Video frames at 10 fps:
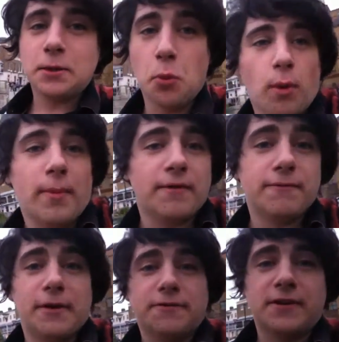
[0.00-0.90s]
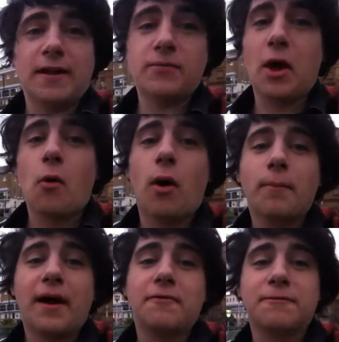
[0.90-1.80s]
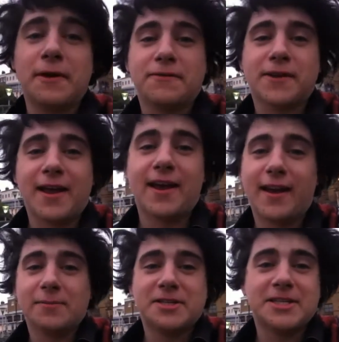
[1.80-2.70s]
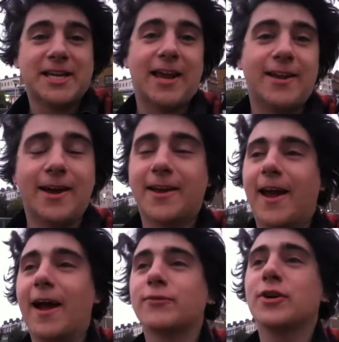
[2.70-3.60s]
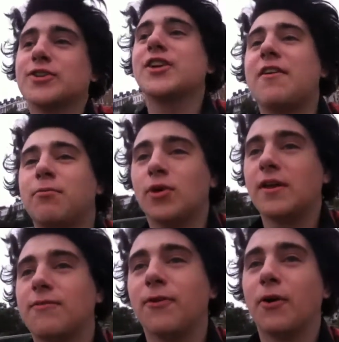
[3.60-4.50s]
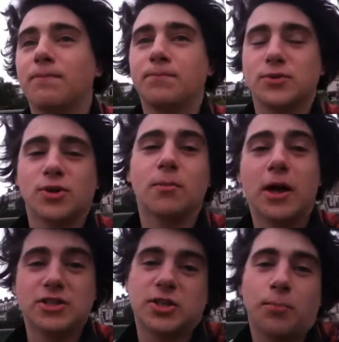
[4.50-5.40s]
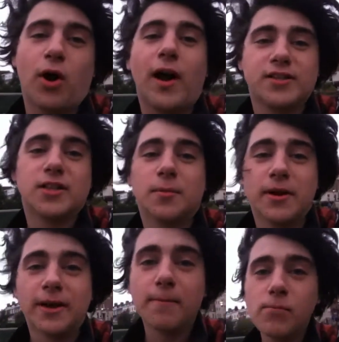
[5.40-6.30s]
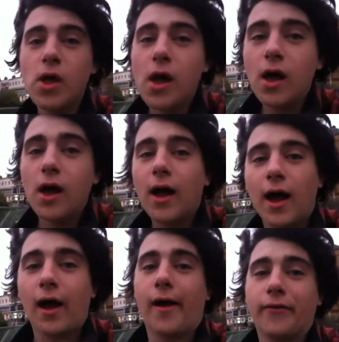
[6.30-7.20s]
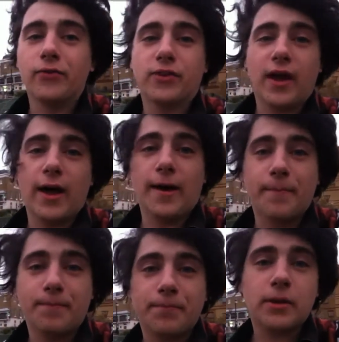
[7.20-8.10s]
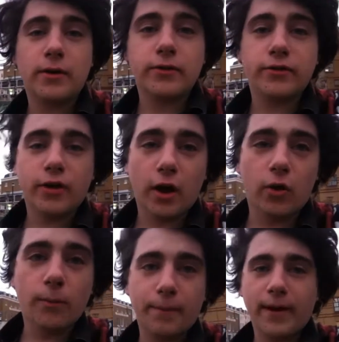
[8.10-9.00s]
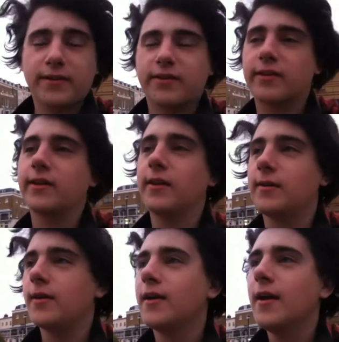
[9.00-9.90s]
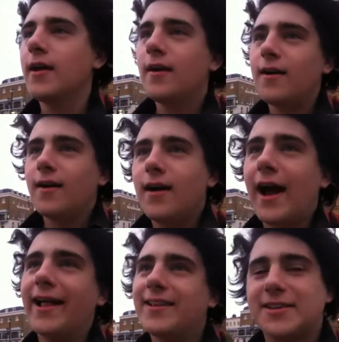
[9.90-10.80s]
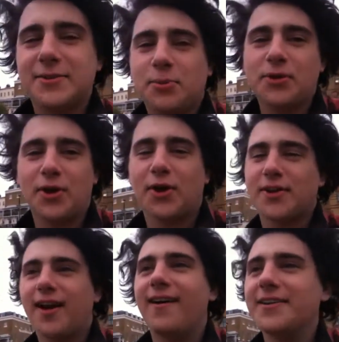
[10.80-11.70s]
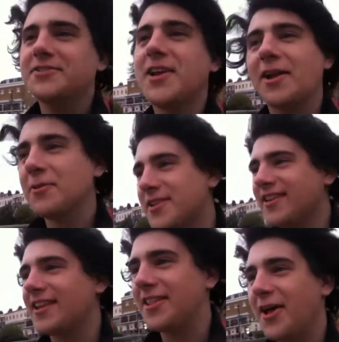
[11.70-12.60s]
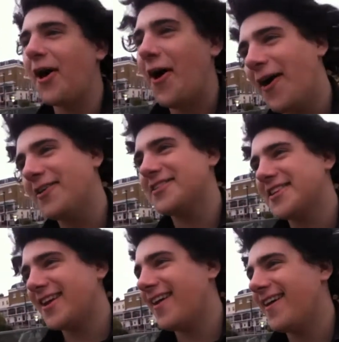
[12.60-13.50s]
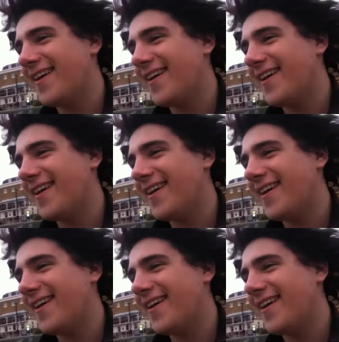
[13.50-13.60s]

They were £1.50. They were £1.50, and I'm skint. Okay, I've got to save money for a surprise in a minute. And so basically, Alice, with her kind, generous little heart,